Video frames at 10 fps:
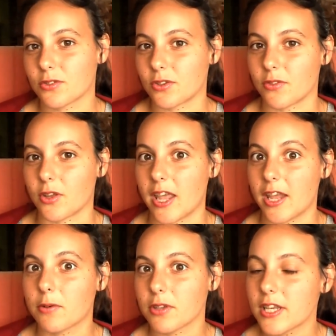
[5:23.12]
sort of the
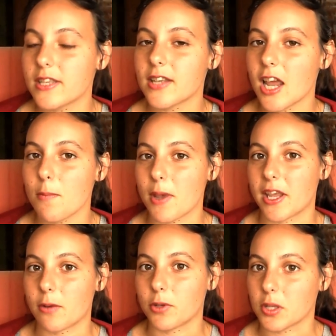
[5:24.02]
egg release time, I
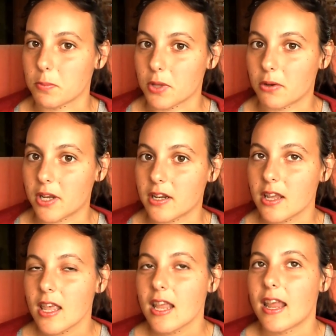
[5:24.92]
get really bloated
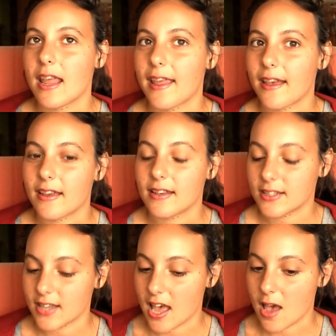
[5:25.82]

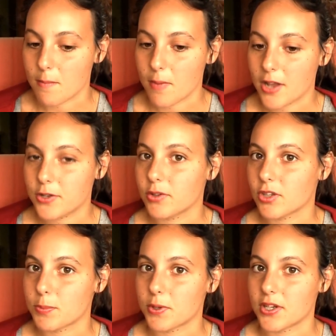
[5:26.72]
and um, I do
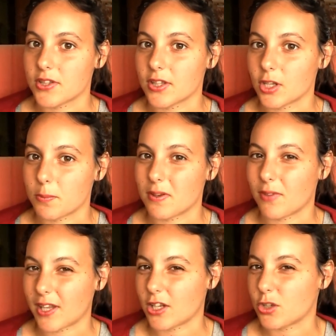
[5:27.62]
experience a little bit
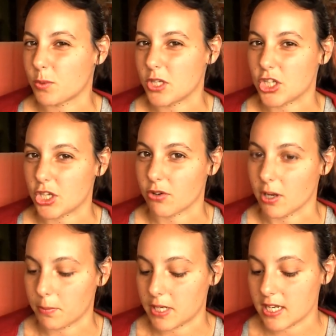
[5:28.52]
of like a twingy
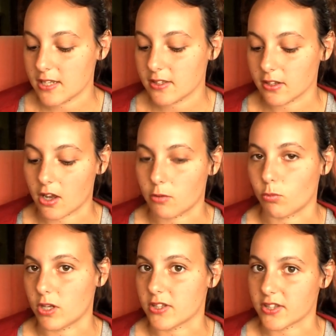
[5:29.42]
crampiness
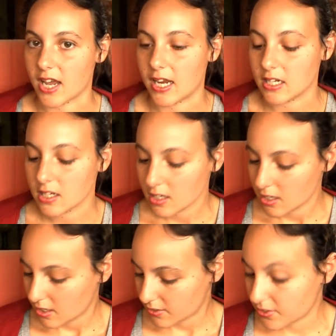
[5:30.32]
on one side
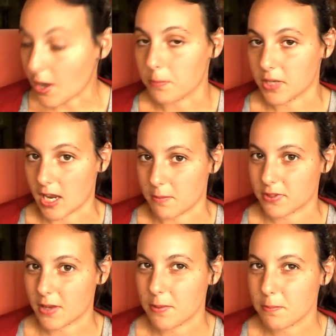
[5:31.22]

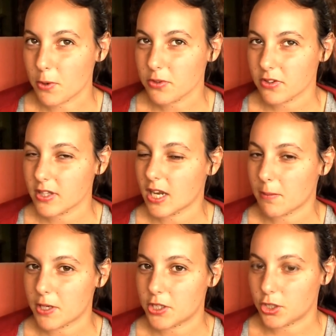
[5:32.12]
sometimes. I mean, most of the
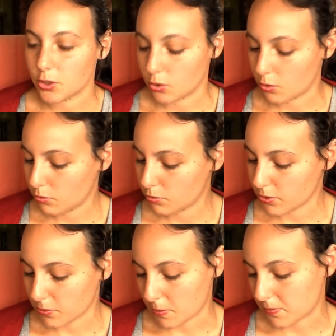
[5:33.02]
time I do,
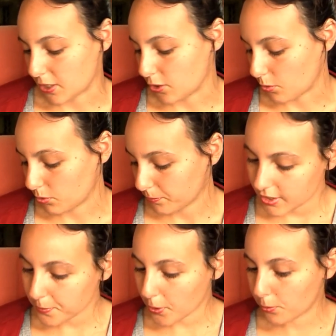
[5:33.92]
sometimes I don't. This
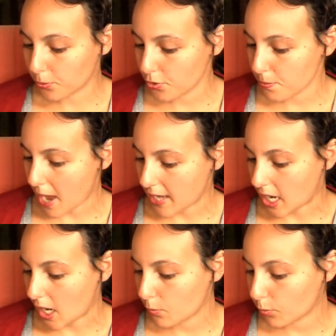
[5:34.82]
is by Ruth
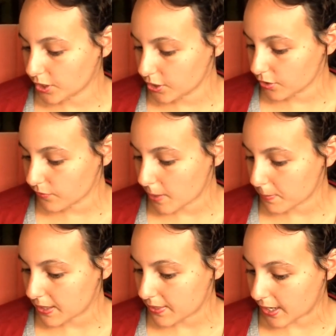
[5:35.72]
Penna. What did your
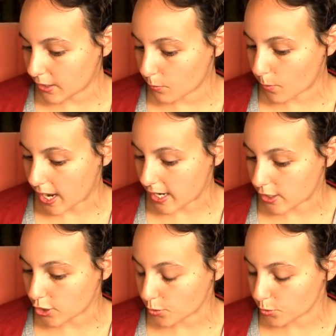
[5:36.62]
family think
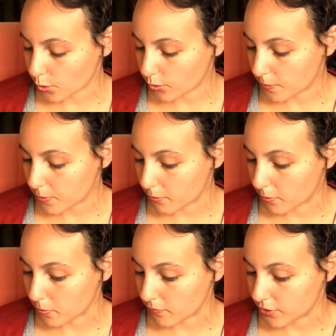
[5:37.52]
when you told them you
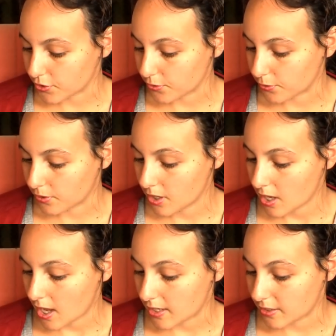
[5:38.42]
were moving to
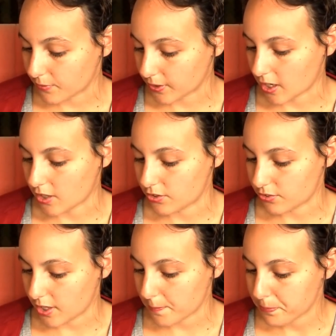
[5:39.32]
a different
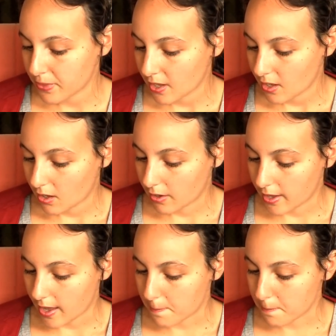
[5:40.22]
country?
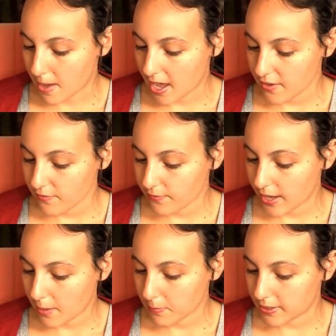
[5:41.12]
My
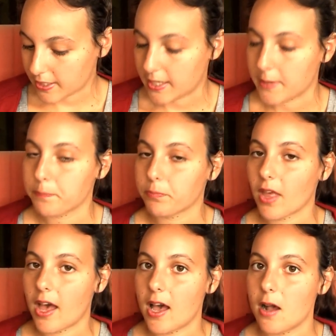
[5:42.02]
family,
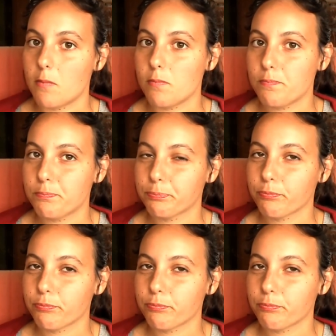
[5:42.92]
um,